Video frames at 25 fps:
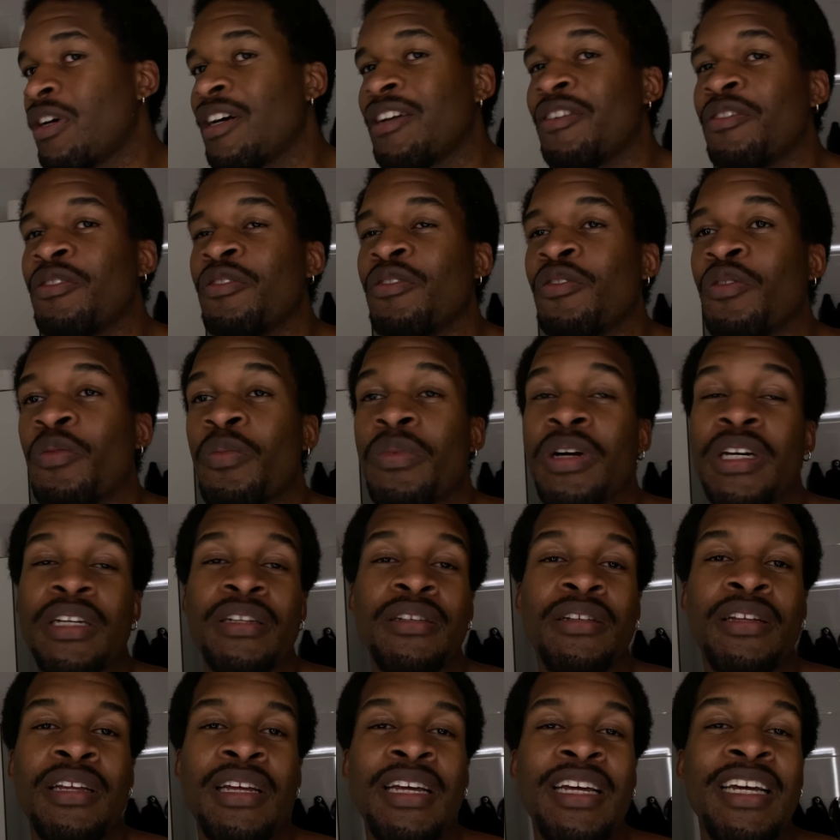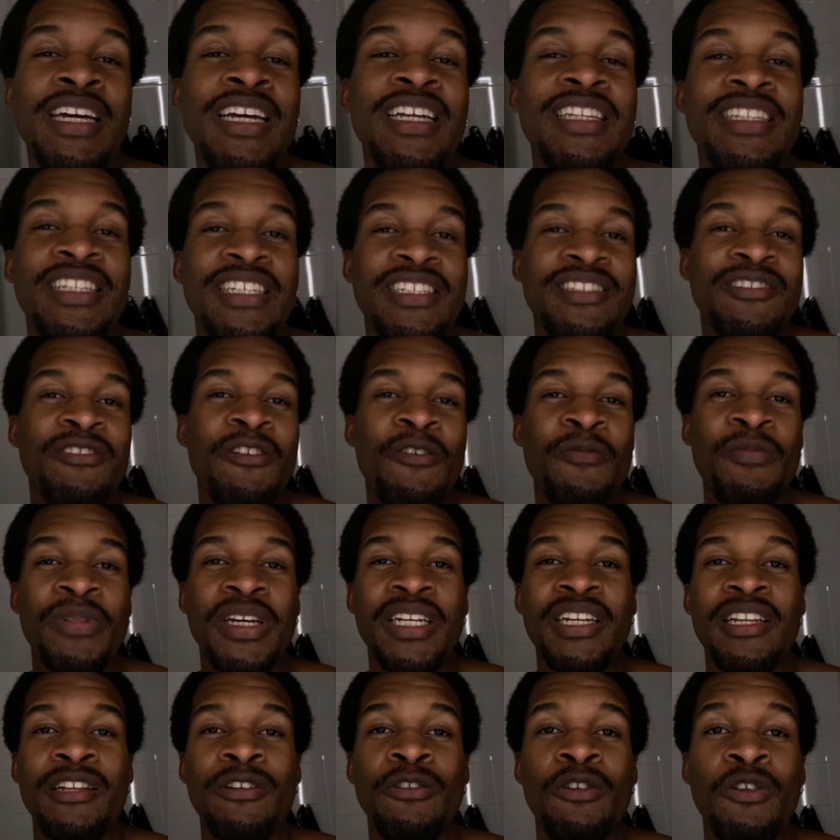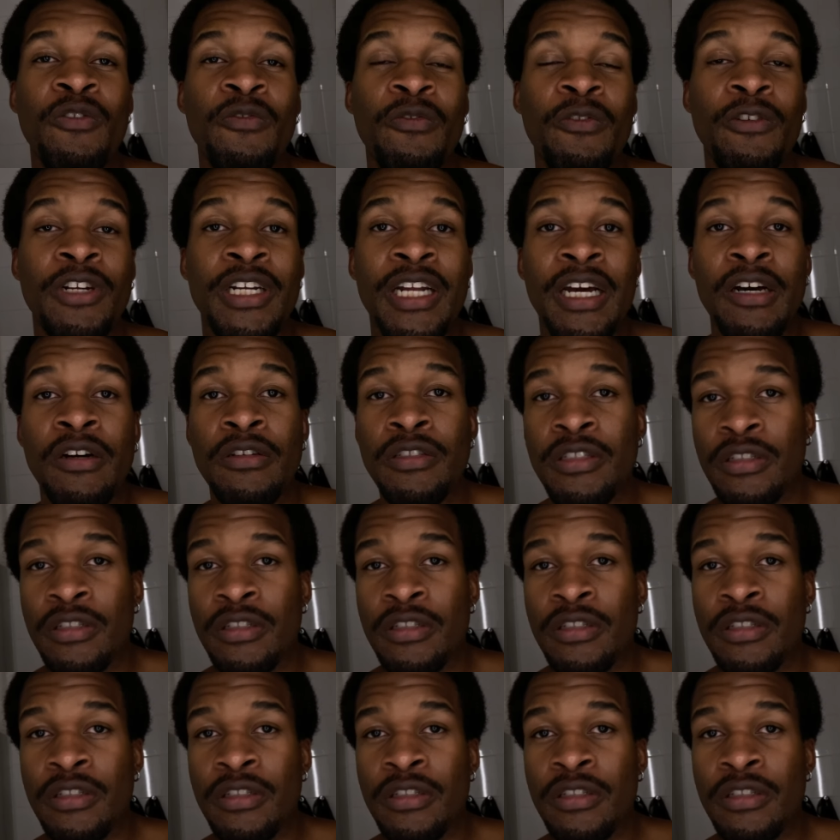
I don't know, but this is gonna be the look for now.